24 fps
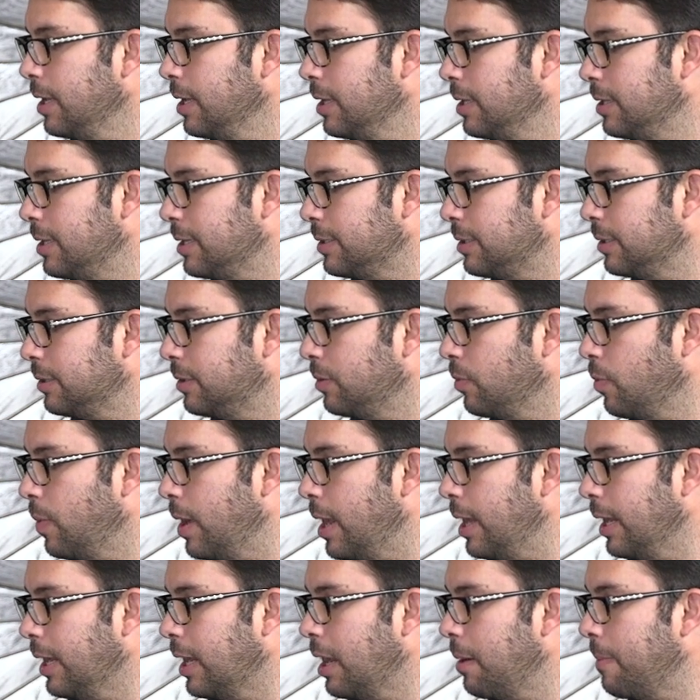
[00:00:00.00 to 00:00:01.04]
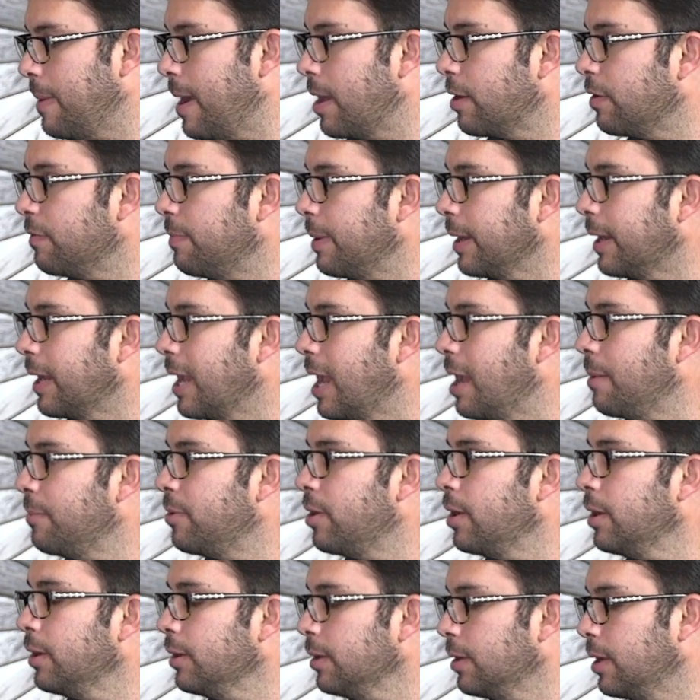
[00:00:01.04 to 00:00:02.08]
this is the way it came out of my
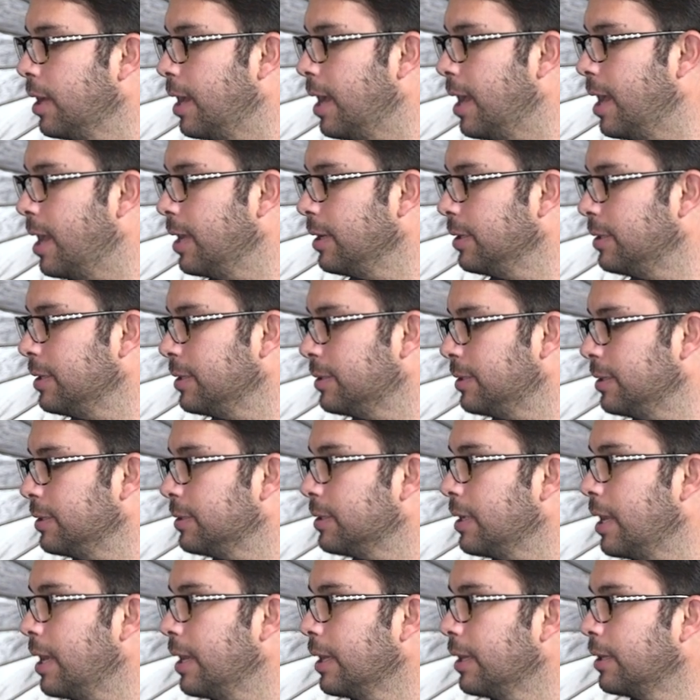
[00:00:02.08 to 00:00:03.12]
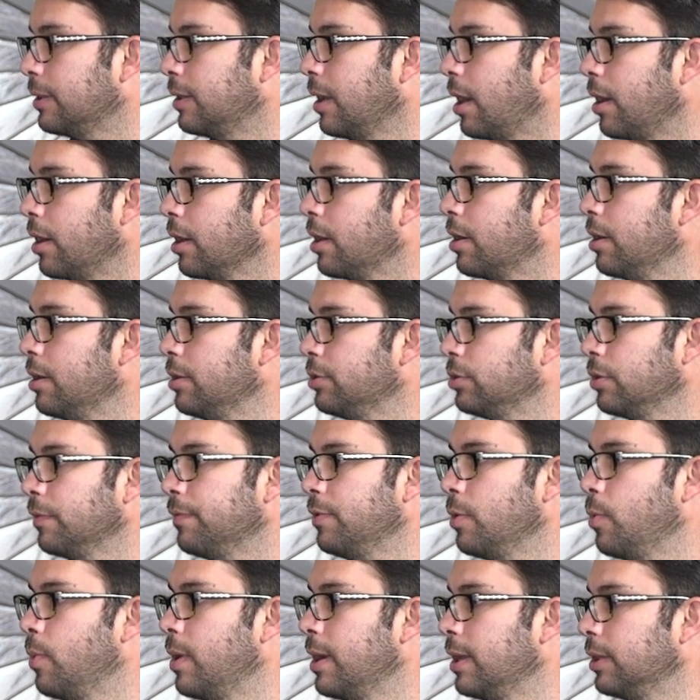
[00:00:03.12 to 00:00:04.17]
camera, and this is like darker. So if
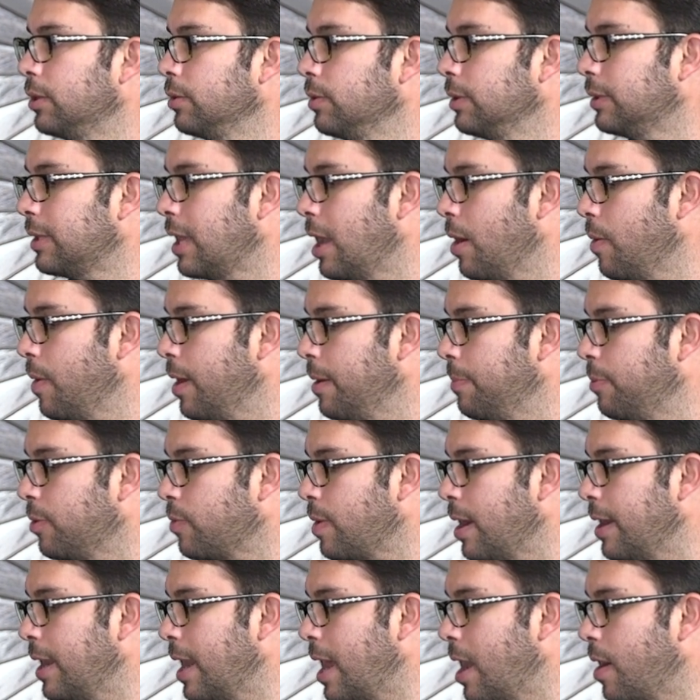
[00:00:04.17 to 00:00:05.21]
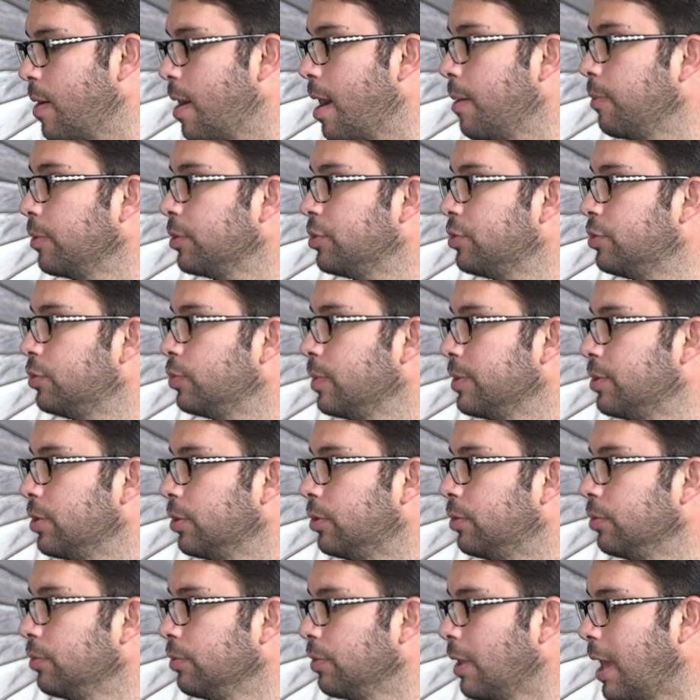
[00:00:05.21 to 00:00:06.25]
you want to do it that way, but right now I would switch
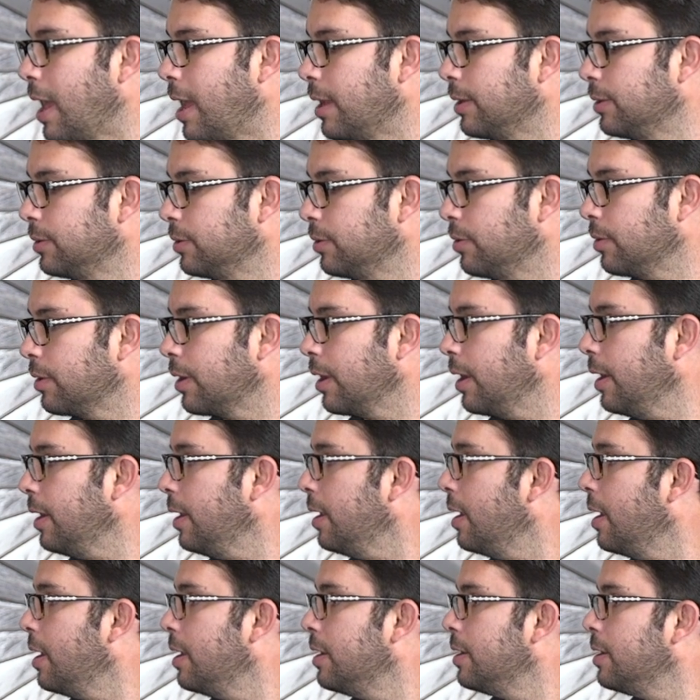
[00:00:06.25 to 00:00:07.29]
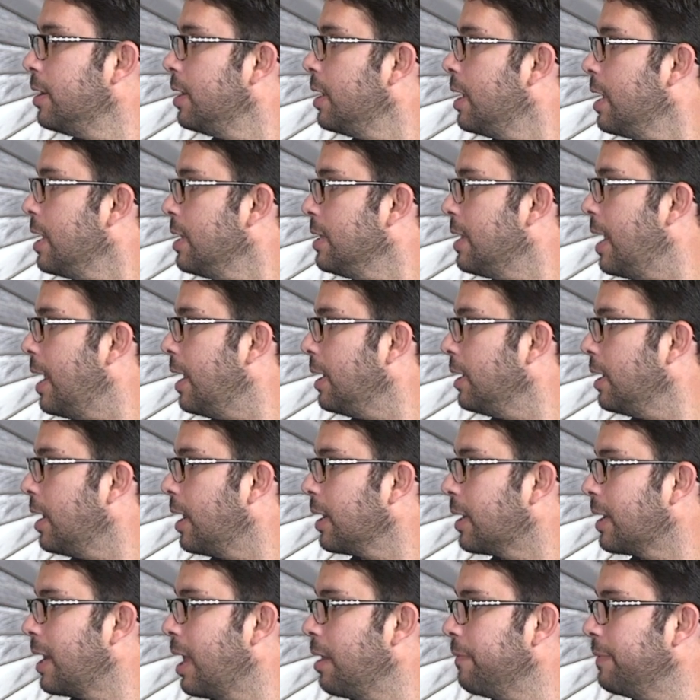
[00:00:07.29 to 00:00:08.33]
it to that. Okay, then
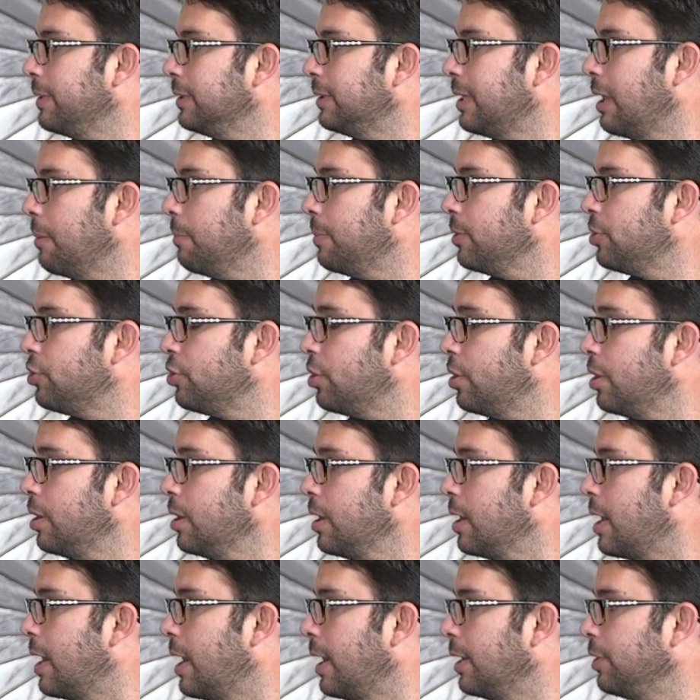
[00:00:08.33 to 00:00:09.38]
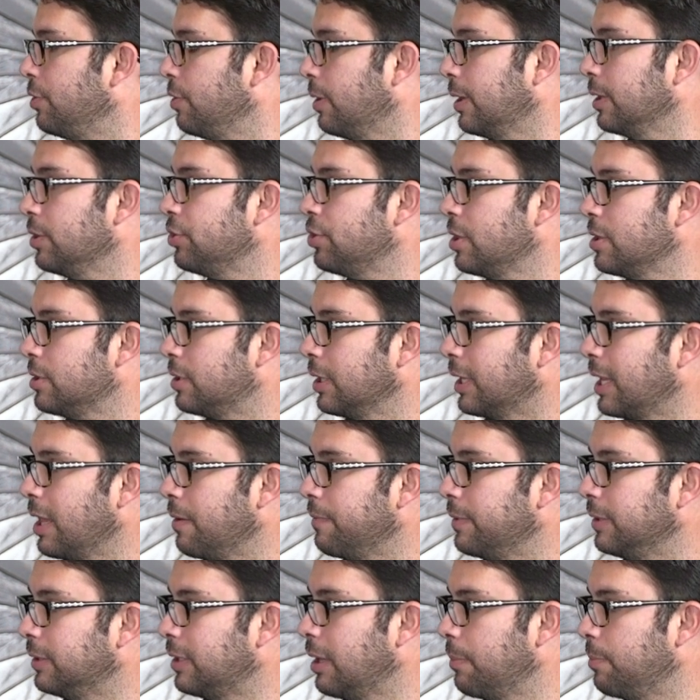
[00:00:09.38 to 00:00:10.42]
Kelvin temperature, you can change the
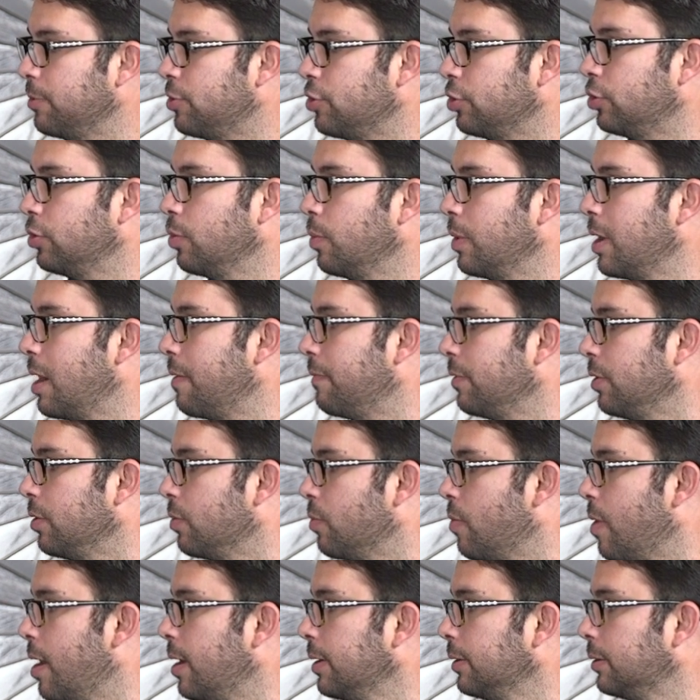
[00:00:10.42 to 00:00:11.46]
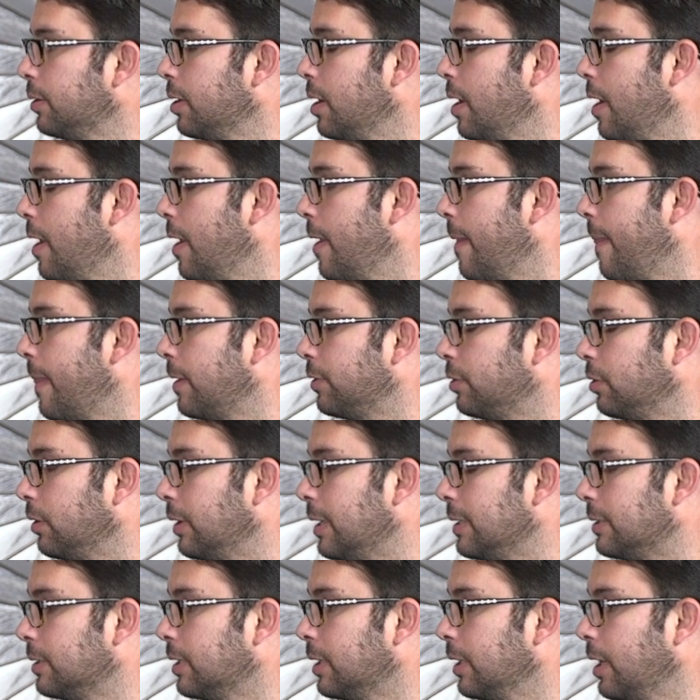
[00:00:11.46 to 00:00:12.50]
Kelvin temperature to whatever you want. So
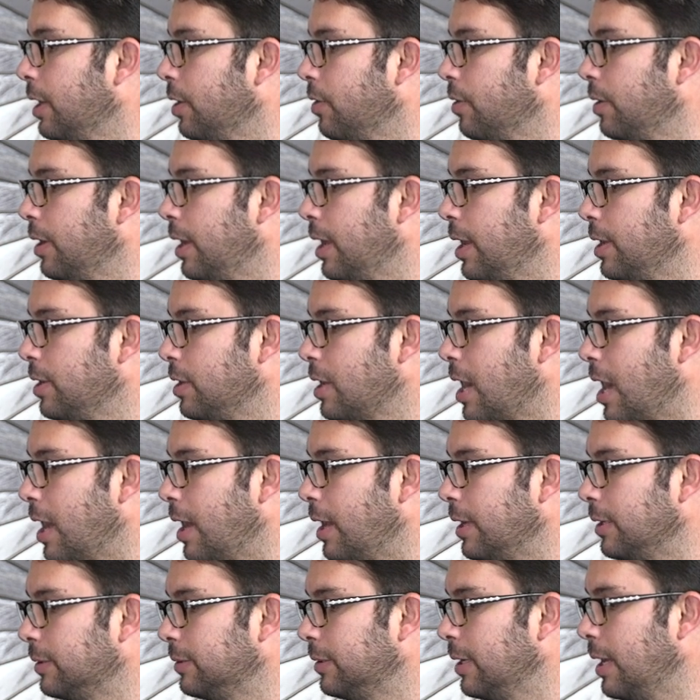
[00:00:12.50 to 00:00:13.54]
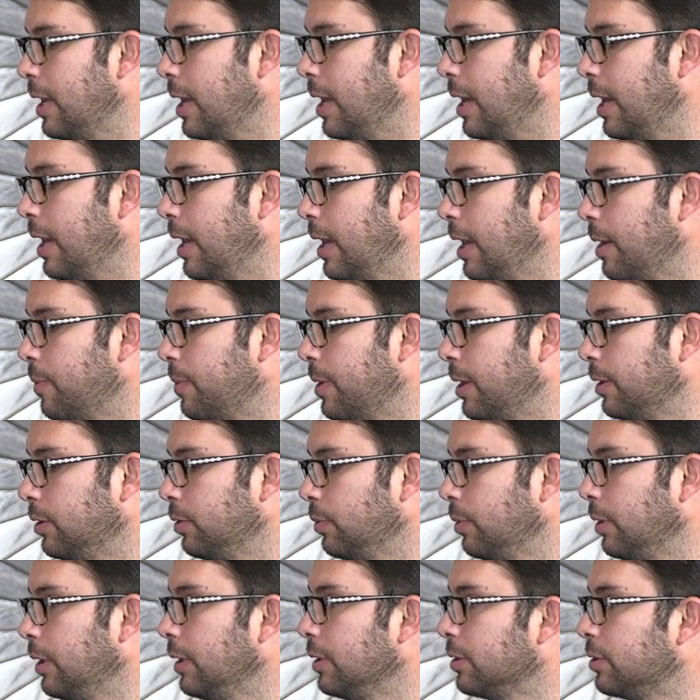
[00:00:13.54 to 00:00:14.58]
let's click on it and say I want to
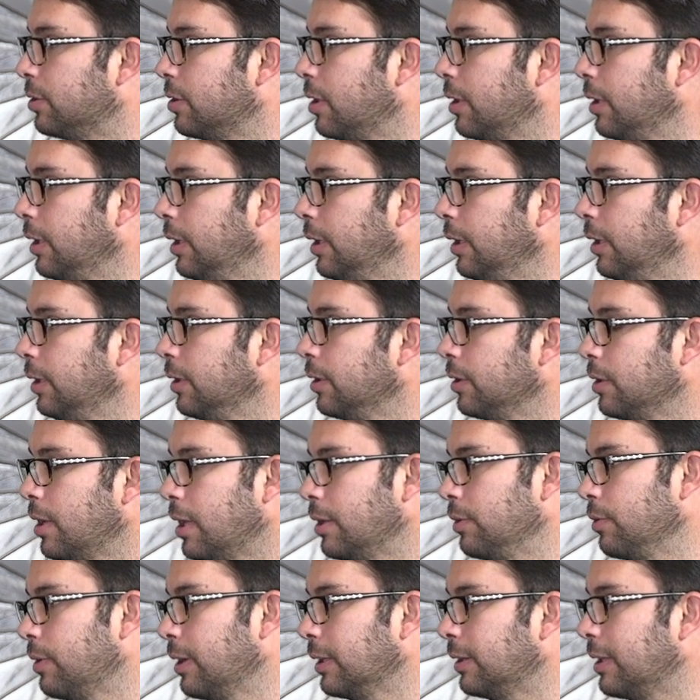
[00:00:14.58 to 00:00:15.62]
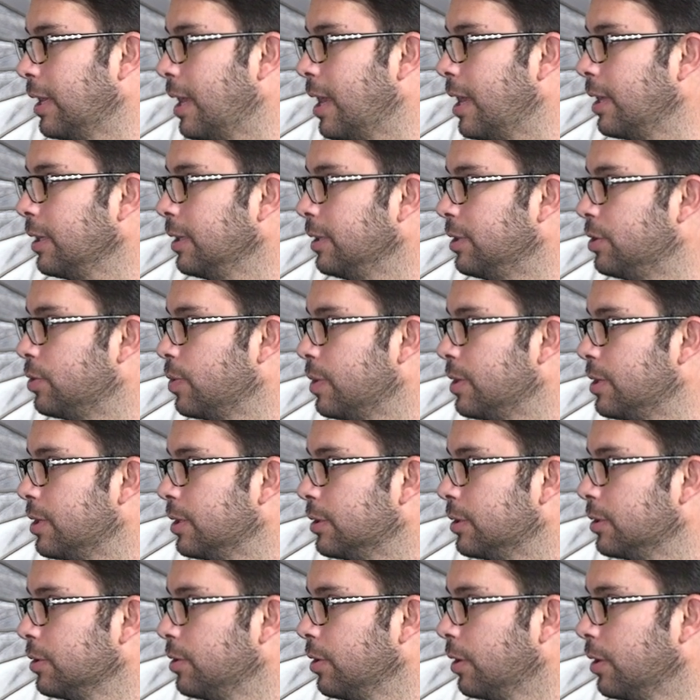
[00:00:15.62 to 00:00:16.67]
do it in sunny, and look at that, it
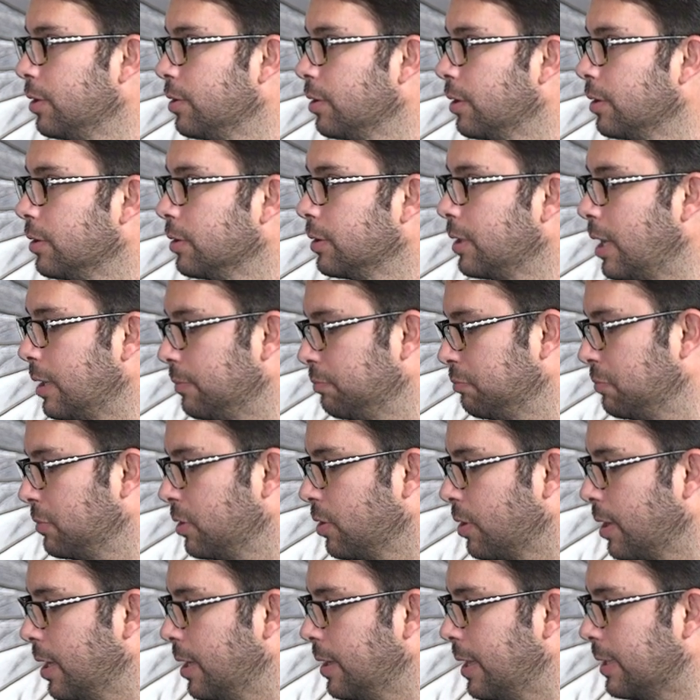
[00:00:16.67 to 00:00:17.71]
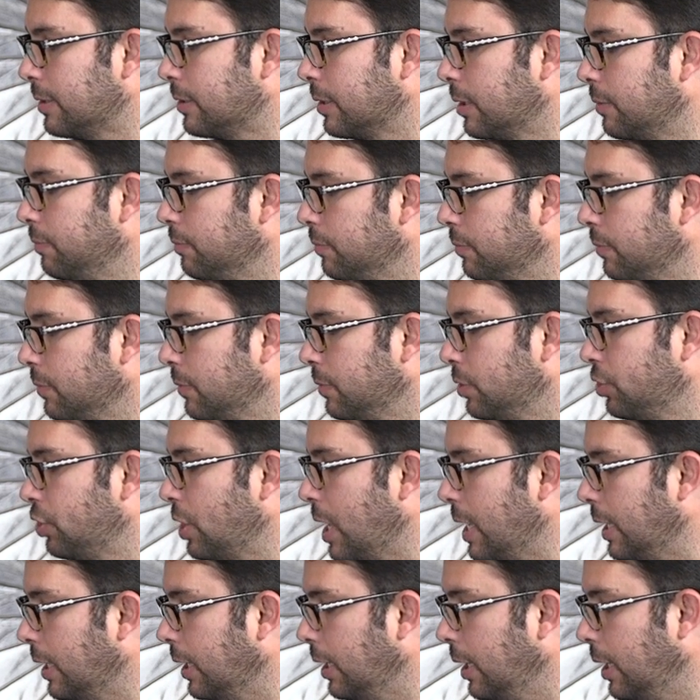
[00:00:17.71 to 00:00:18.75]
changes. Okay, that's
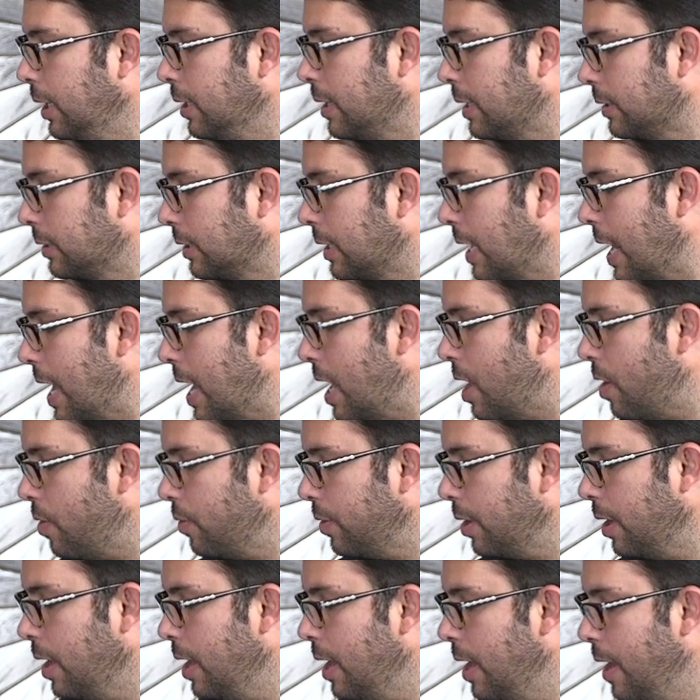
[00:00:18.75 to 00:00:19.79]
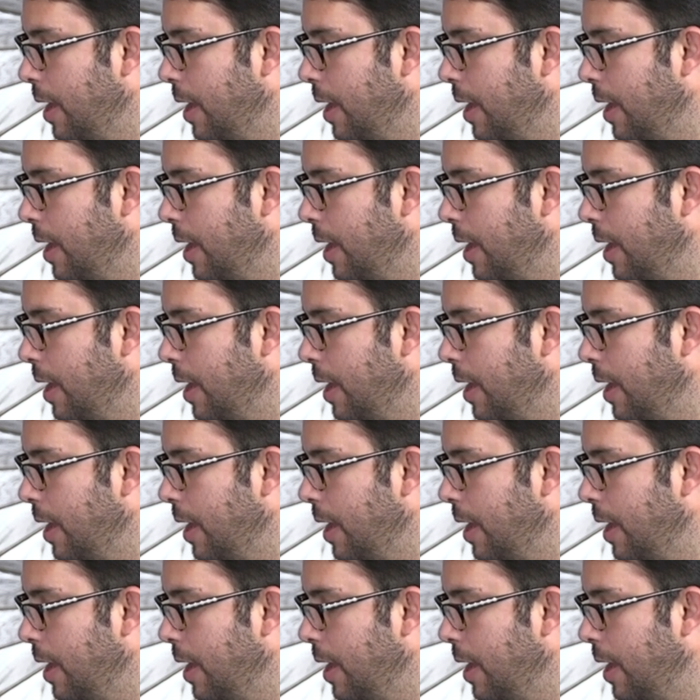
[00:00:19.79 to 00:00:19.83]
shady, that's cloud.